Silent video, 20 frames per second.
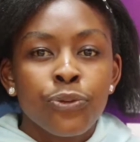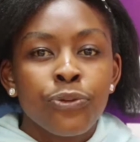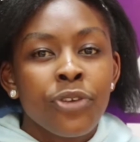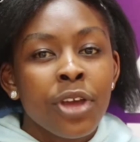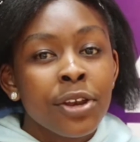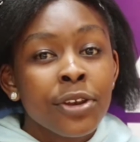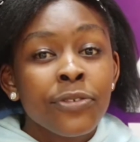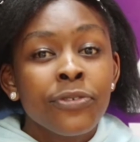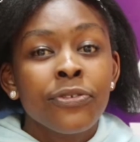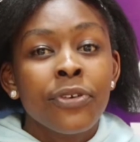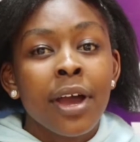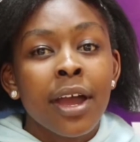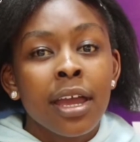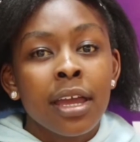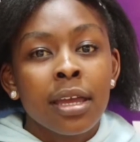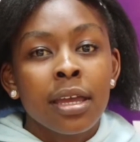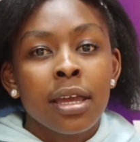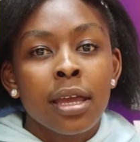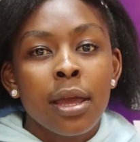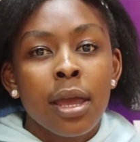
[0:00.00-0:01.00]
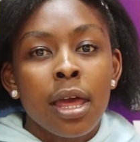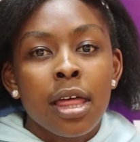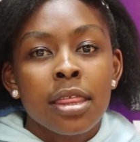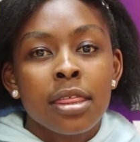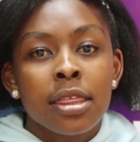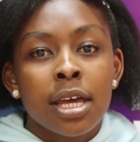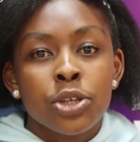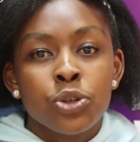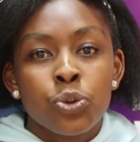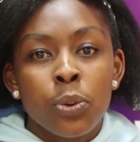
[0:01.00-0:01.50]
to verify
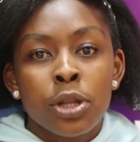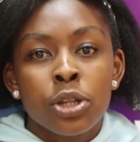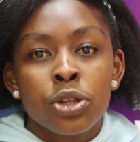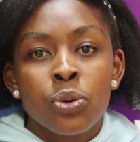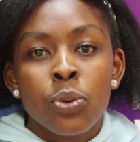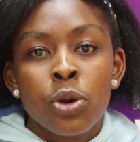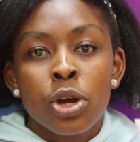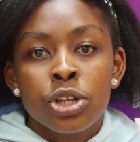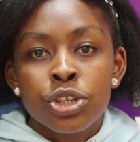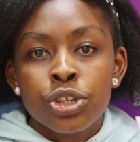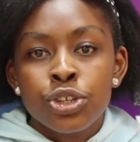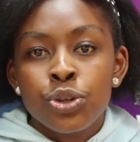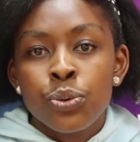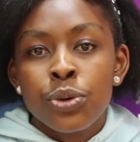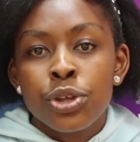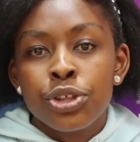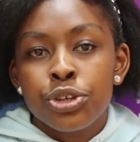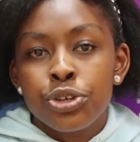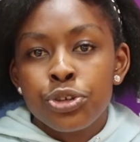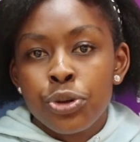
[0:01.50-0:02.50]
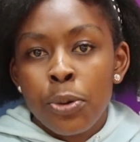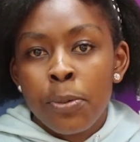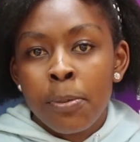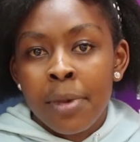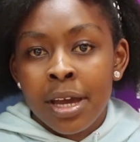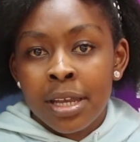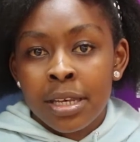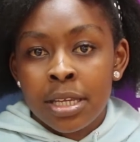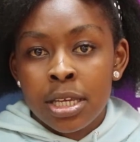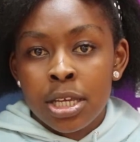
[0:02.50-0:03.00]
that when you want to withdraw
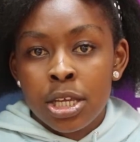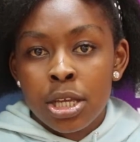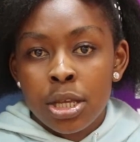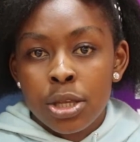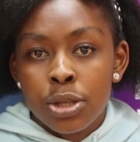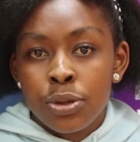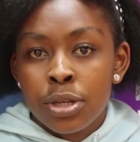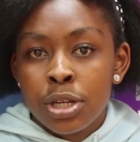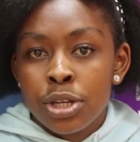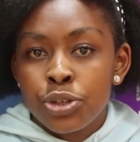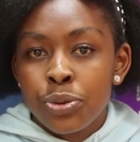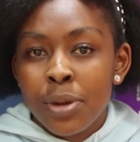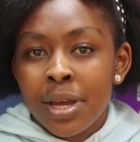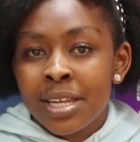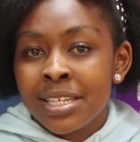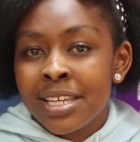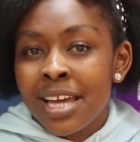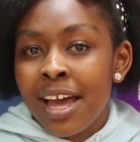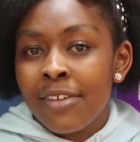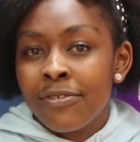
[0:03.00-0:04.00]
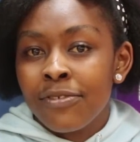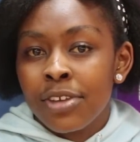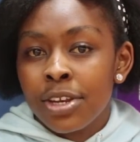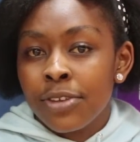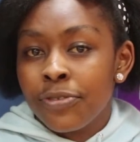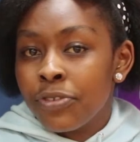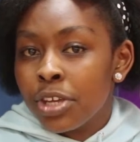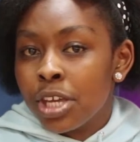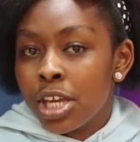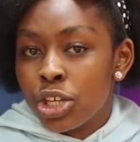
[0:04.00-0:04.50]
money, you need to enter a
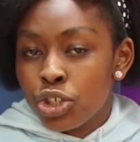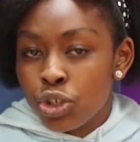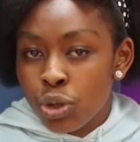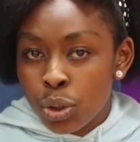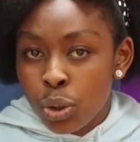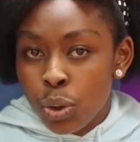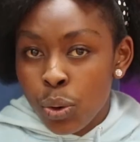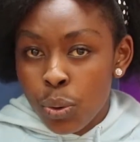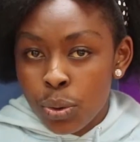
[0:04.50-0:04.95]
verification